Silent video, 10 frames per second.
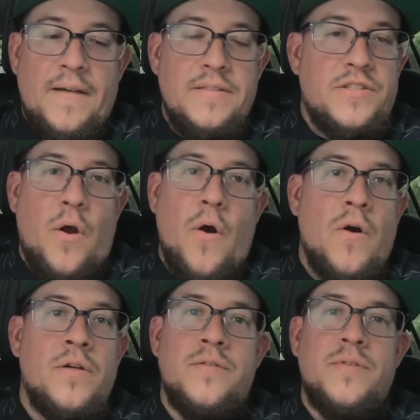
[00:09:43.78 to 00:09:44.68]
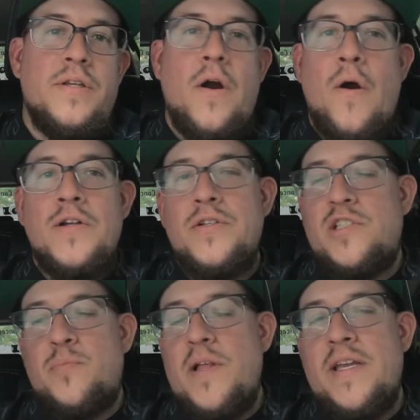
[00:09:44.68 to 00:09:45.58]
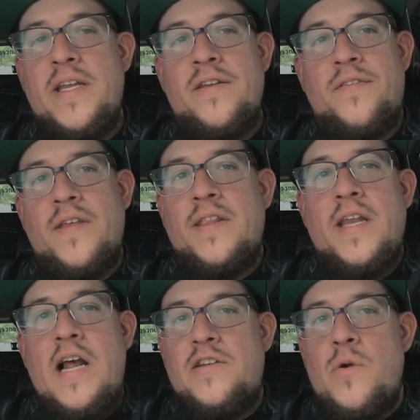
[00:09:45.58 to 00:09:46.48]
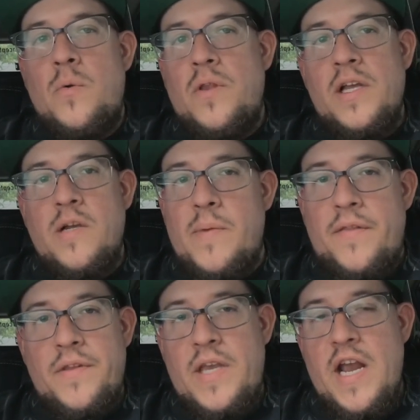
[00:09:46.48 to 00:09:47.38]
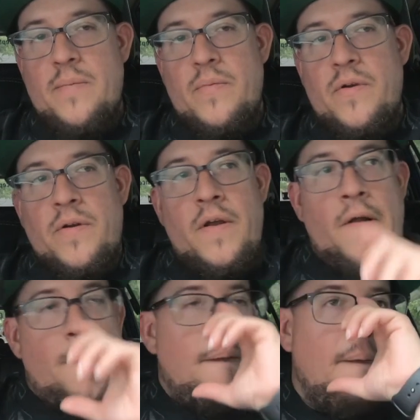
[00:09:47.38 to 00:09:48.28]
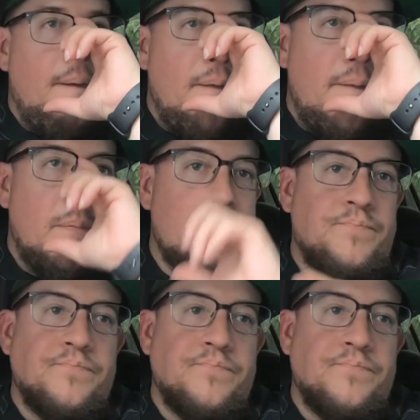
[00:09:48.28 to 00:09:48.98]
it's hard to explain anything that I don't like about the camera. I